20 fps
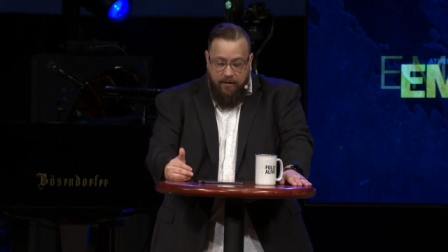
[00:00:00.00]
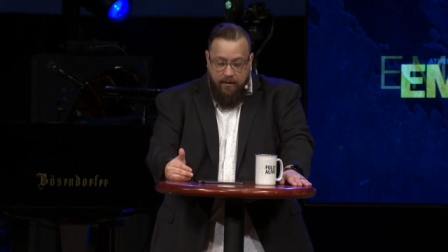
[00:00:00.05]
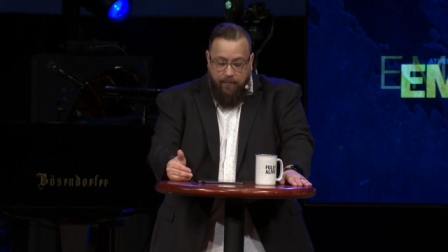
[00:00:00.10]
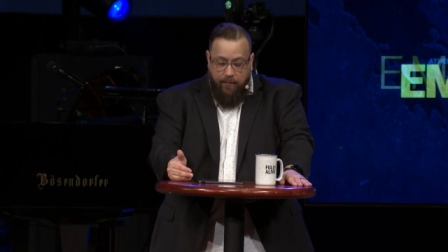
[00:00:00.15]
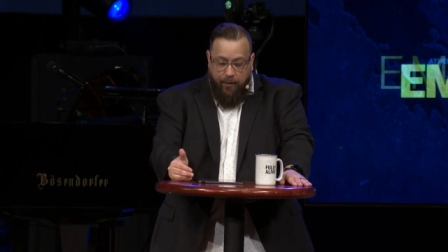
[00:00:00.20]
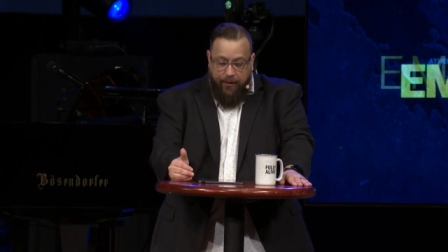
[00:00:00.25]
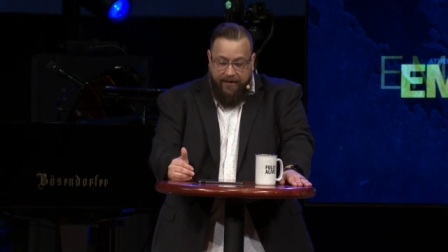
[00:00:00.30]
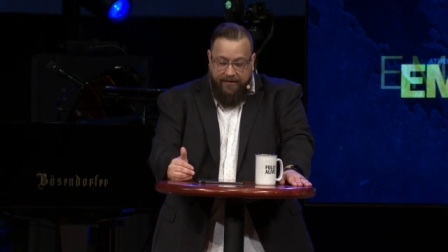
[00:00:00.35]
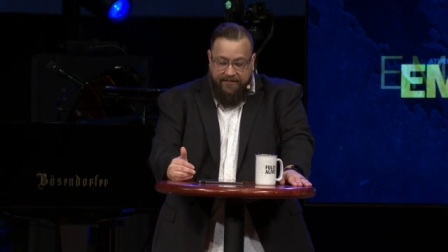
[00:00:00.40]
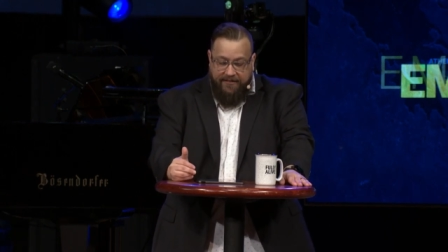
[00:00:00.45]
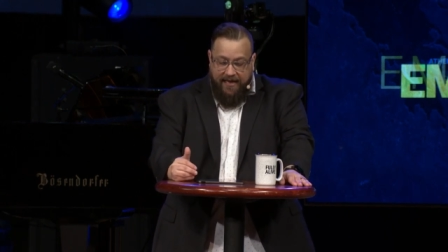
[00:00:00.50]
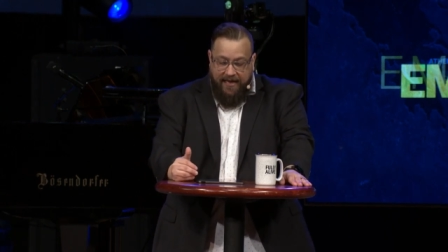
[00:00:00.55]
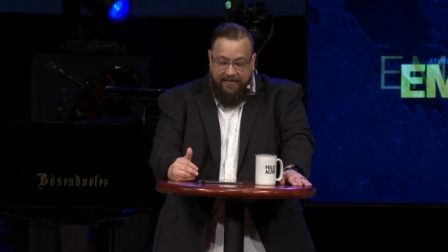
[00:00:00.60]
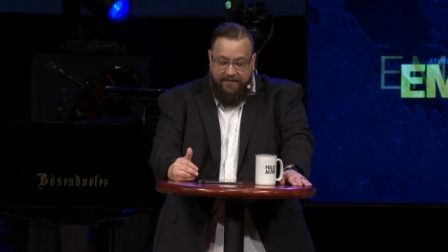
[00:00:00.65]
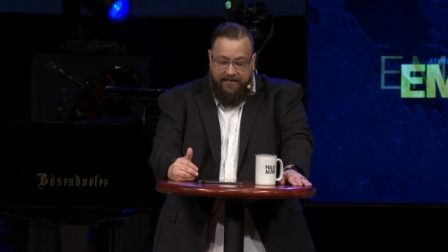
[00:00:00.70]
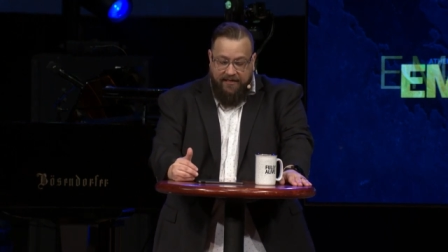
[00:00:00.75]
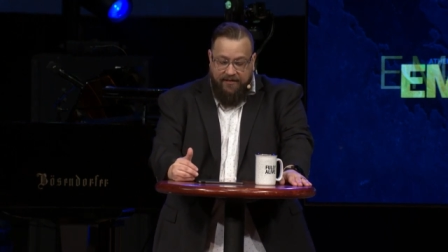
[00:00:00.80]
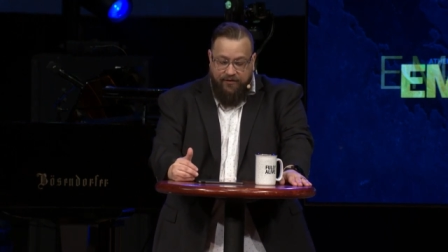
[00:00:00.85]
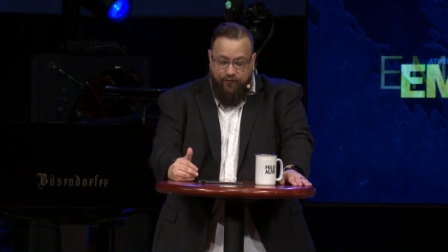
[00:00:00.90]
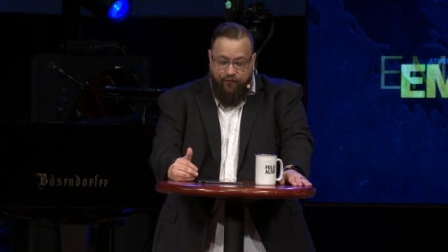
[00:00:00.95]
But he says
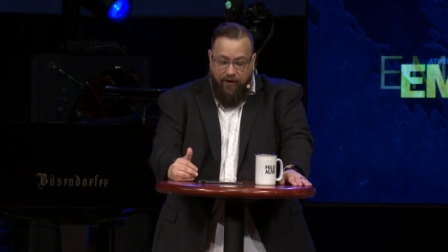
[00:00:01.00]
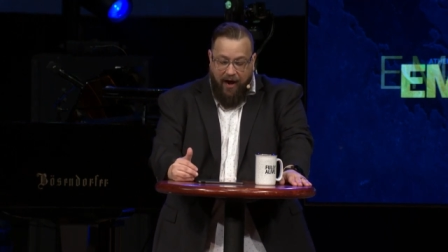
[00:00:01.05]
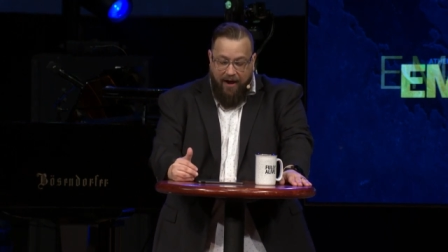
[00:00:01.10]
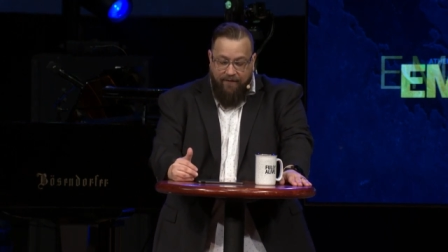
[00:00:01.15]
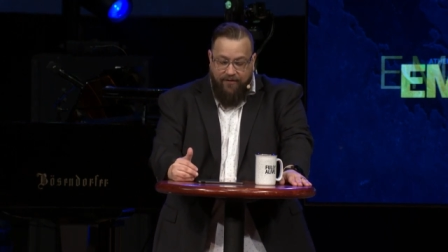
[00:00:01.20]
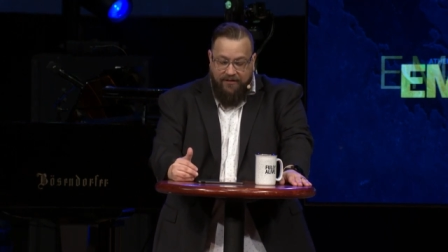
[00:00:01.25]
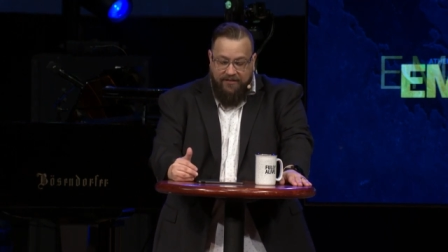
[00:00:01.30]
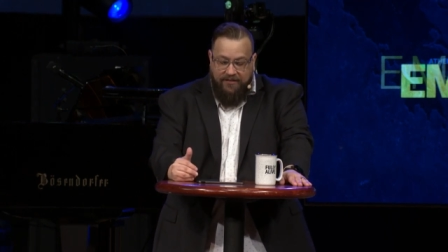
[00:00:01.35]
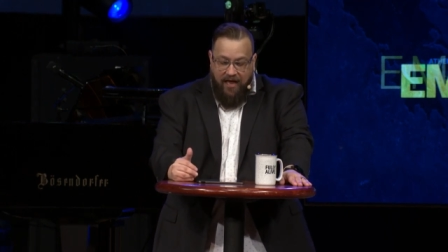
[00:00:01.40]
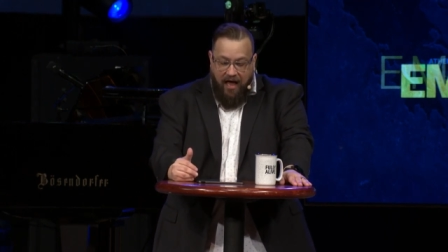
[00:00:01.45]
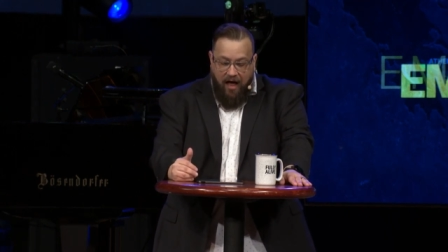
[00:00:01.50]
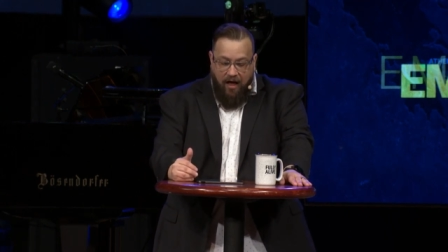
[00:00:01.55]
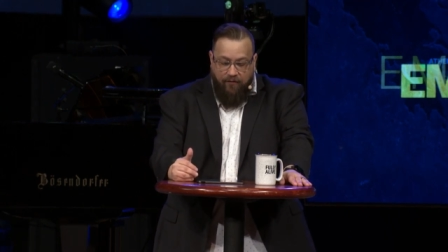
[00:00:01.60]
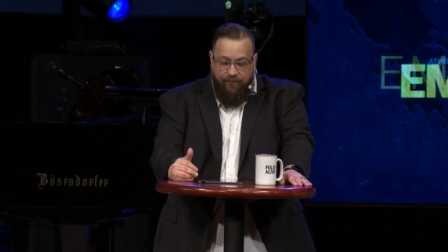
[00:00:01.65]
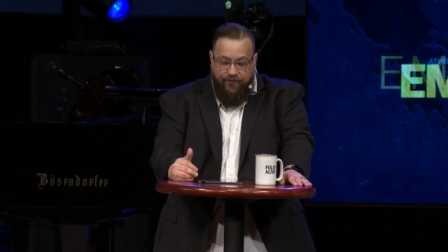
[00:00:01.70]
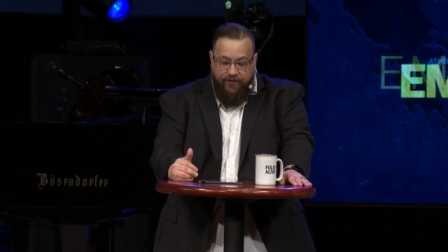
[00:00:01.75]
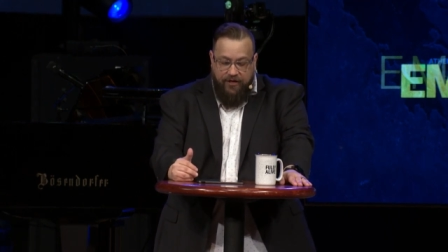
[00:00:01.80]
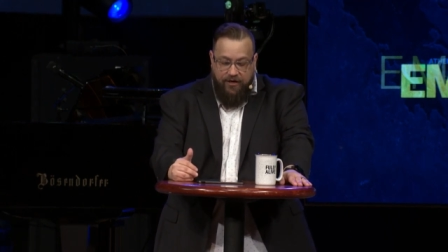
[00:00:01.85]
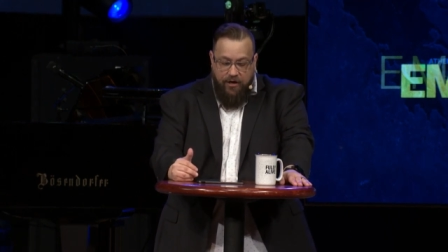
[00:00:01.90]
is, For I resolved to